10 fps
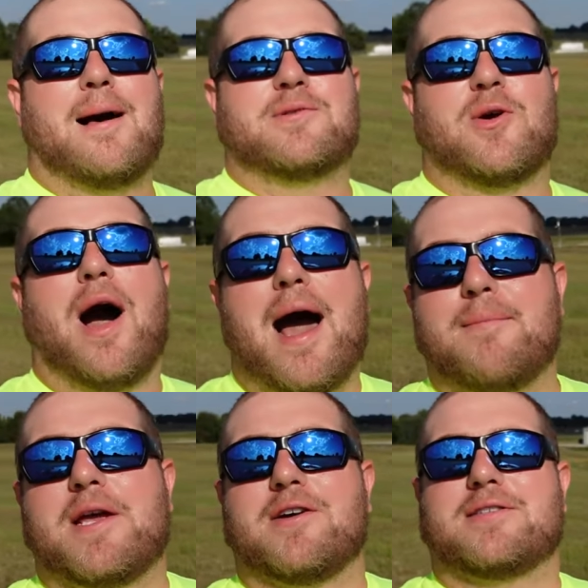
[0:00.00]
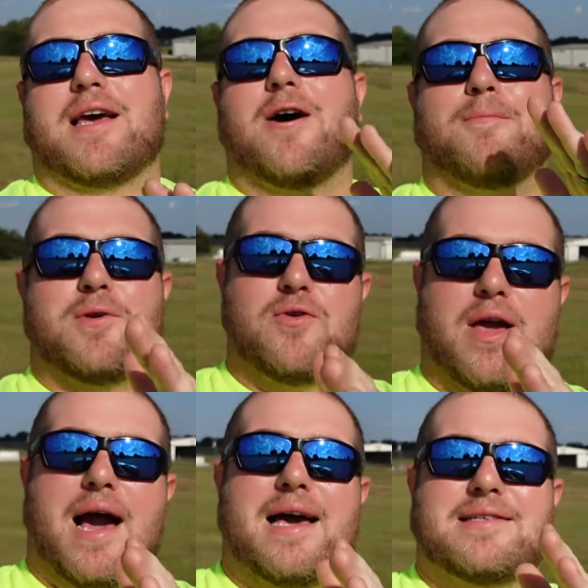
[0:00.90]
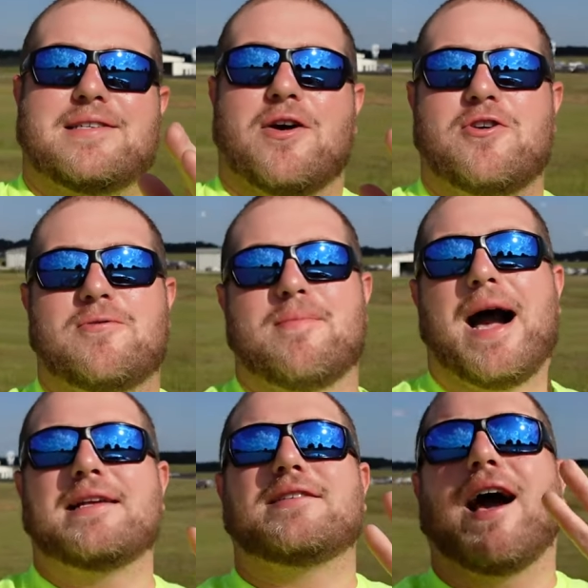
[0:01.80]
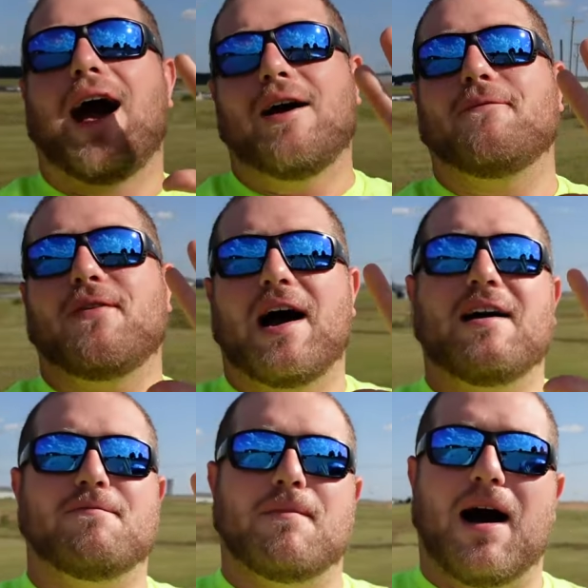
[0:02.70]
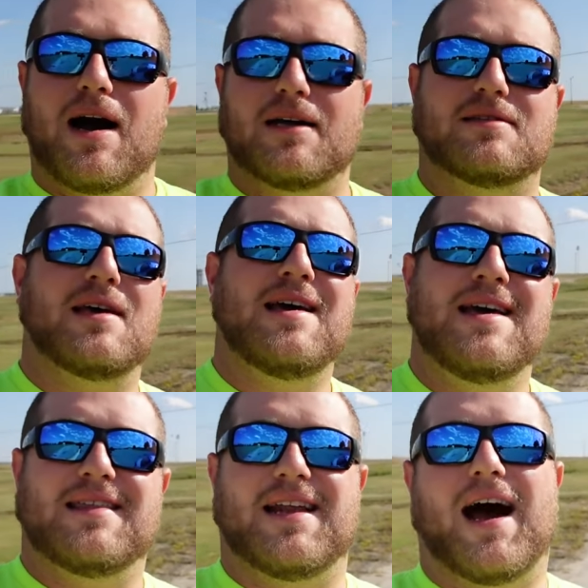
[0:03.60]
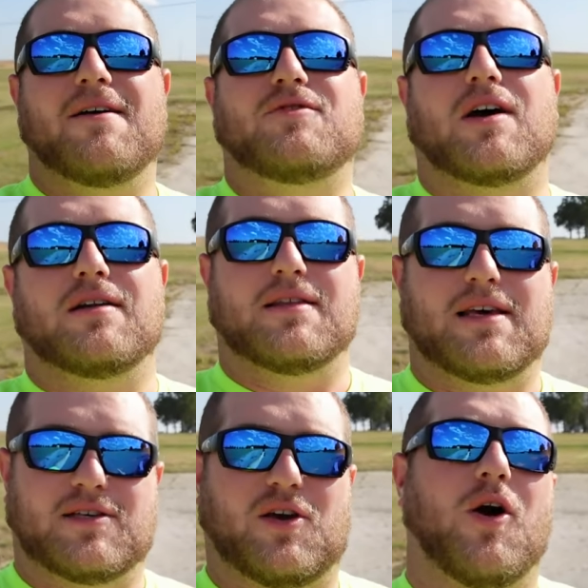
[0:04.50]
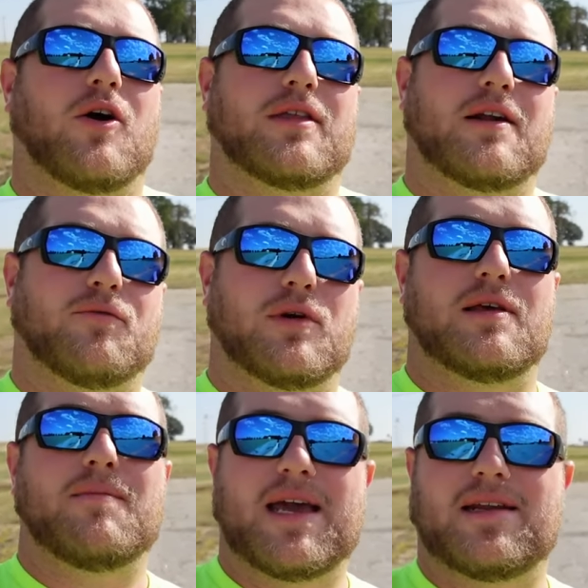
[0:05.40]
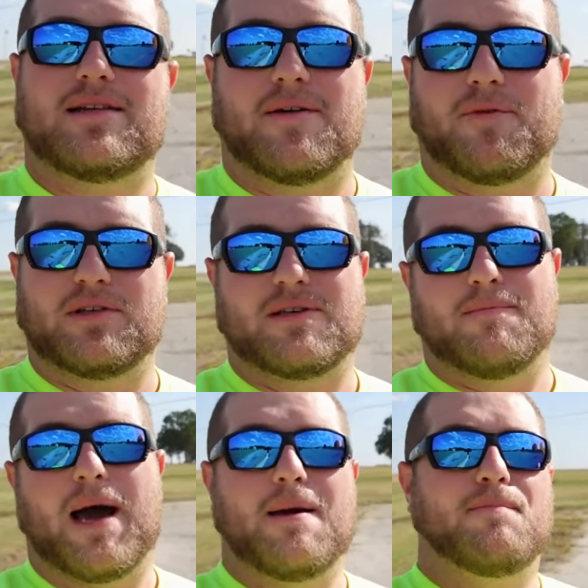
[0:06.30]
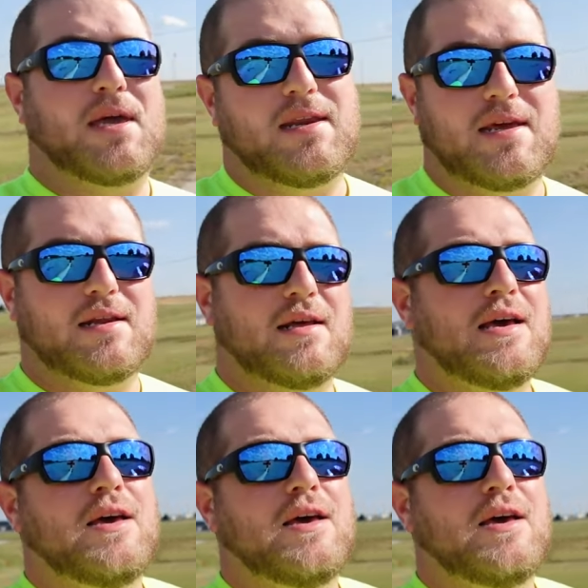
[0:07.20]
So I'm here to help you guys, tell you my top five mods that I've done to this car that have really made a difference in my opinion.